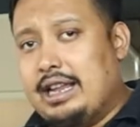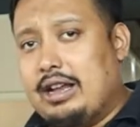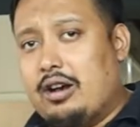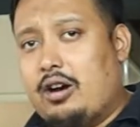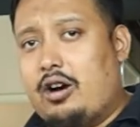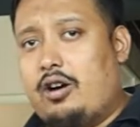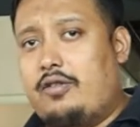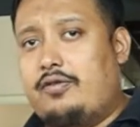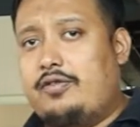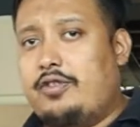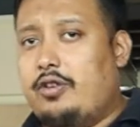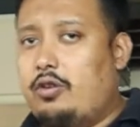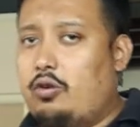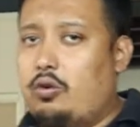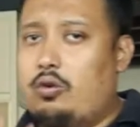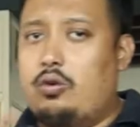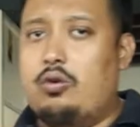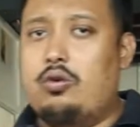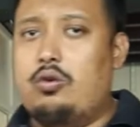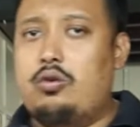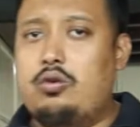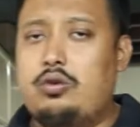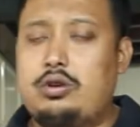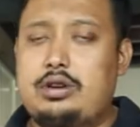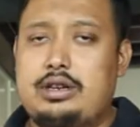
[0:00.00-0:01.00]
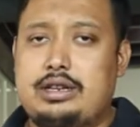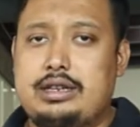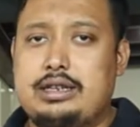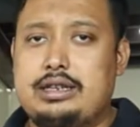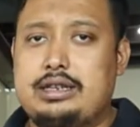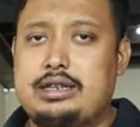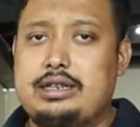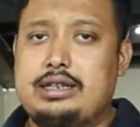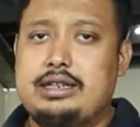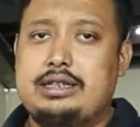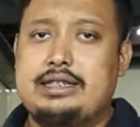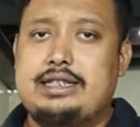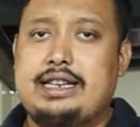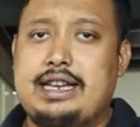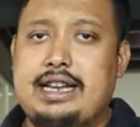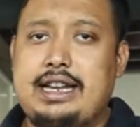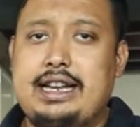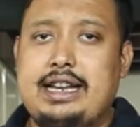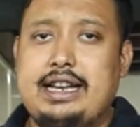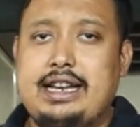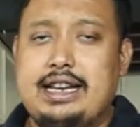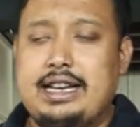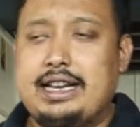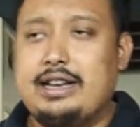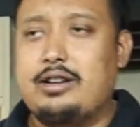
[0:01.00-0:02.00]
of your own
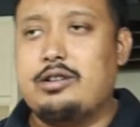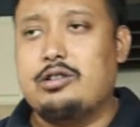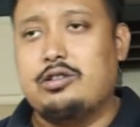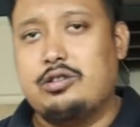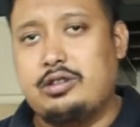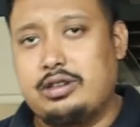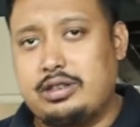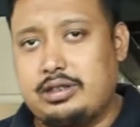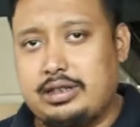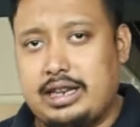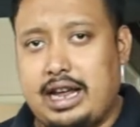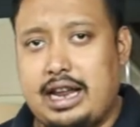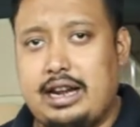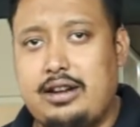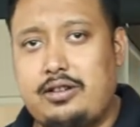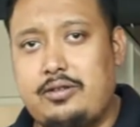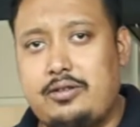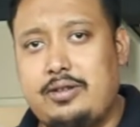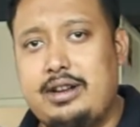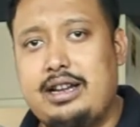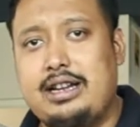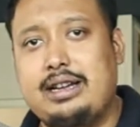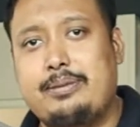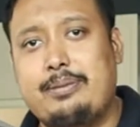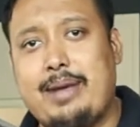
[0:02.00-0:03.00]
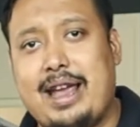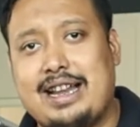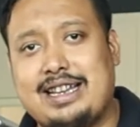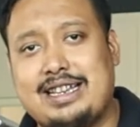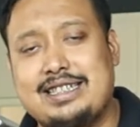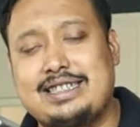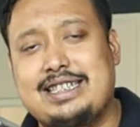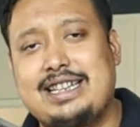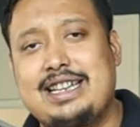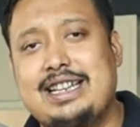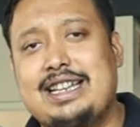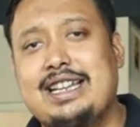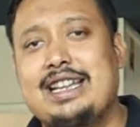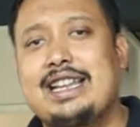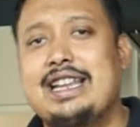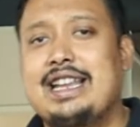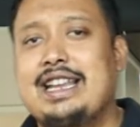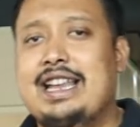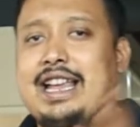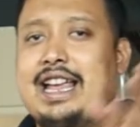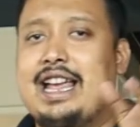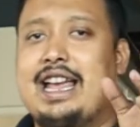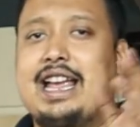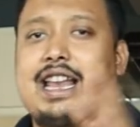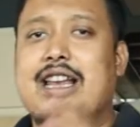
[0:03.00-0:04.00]
thing. You start doing practicing
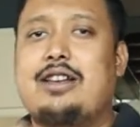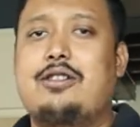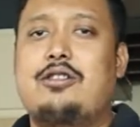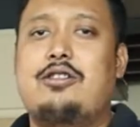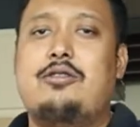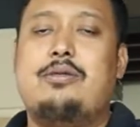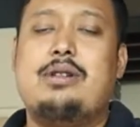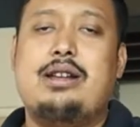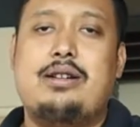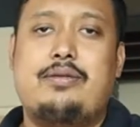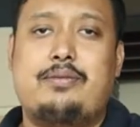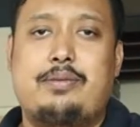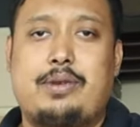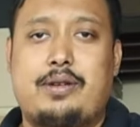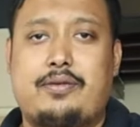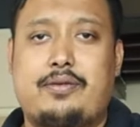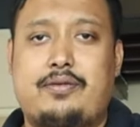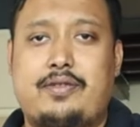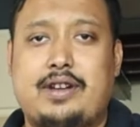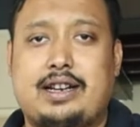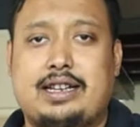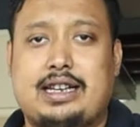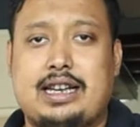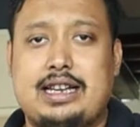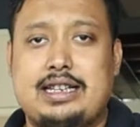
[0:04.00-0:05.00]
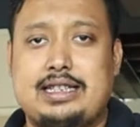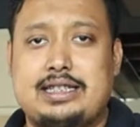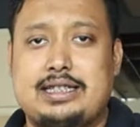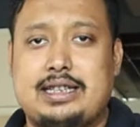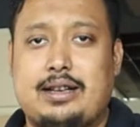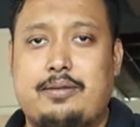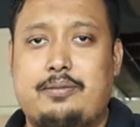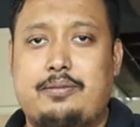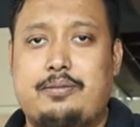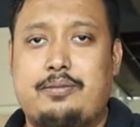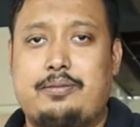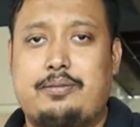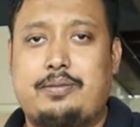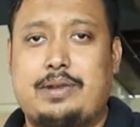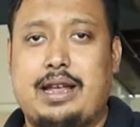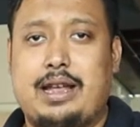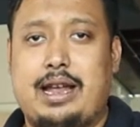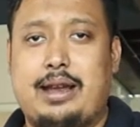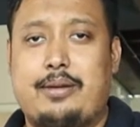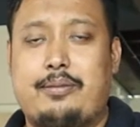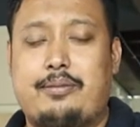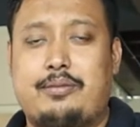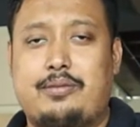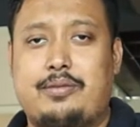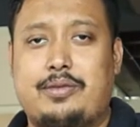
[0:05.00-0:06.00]
and you will be perfect in some
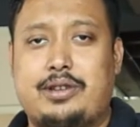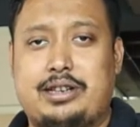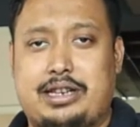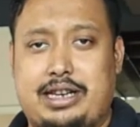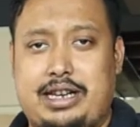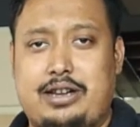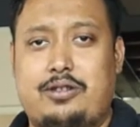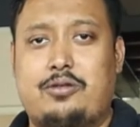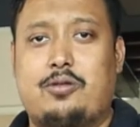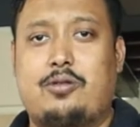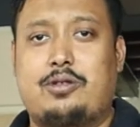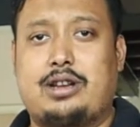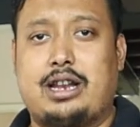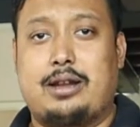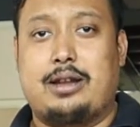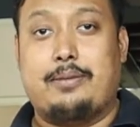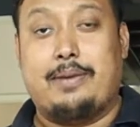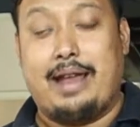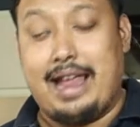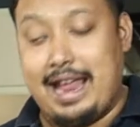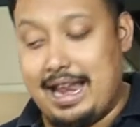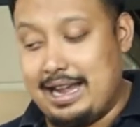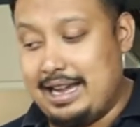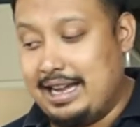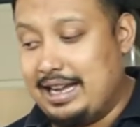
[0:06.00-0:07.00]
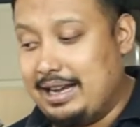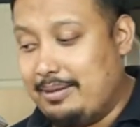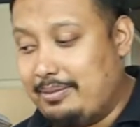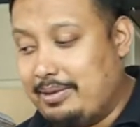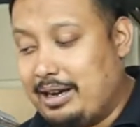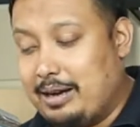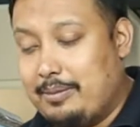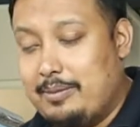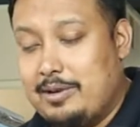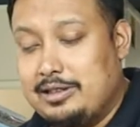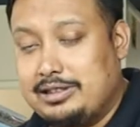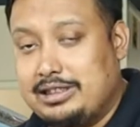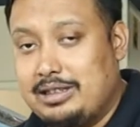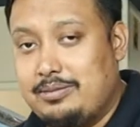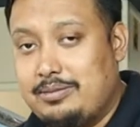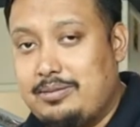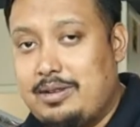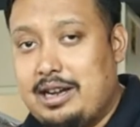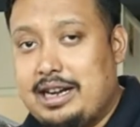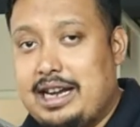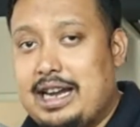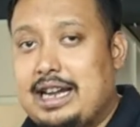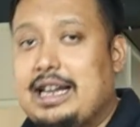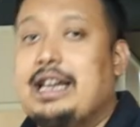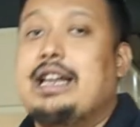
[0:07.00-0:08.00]
time, in no time. And in the commercial
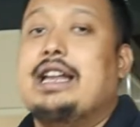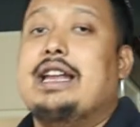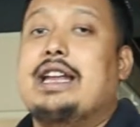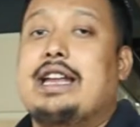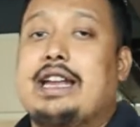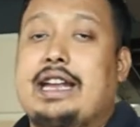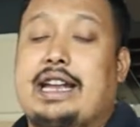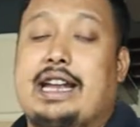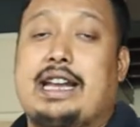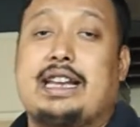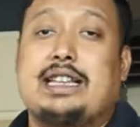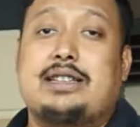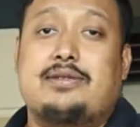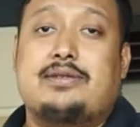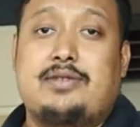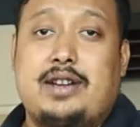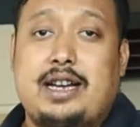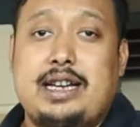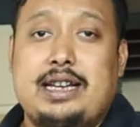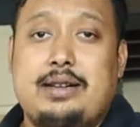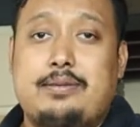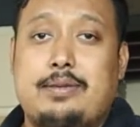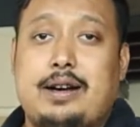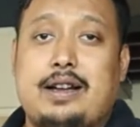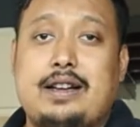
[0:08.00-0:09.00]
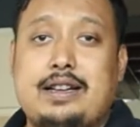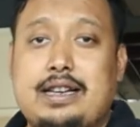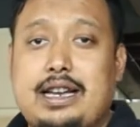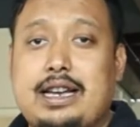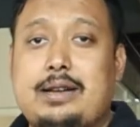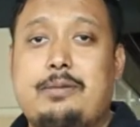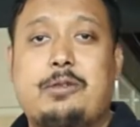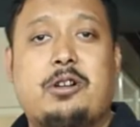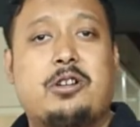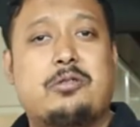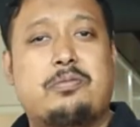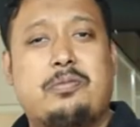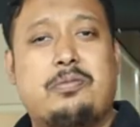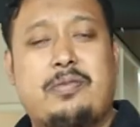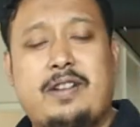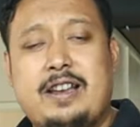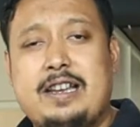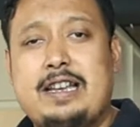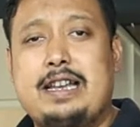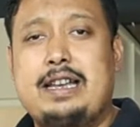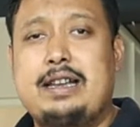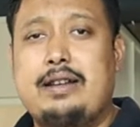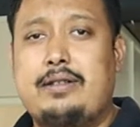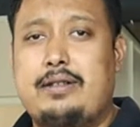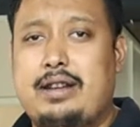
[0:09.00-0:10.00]
market, it is very demanded, because
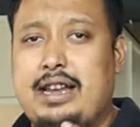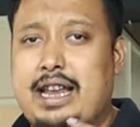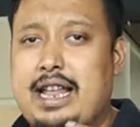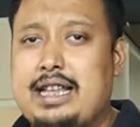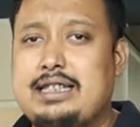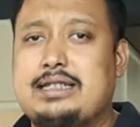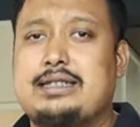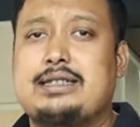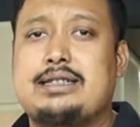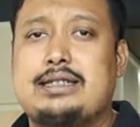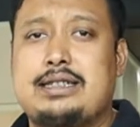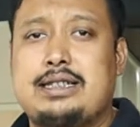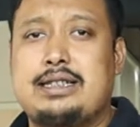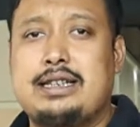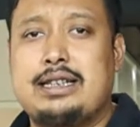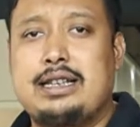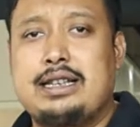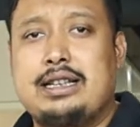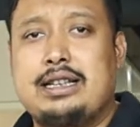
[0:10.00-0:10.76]
very less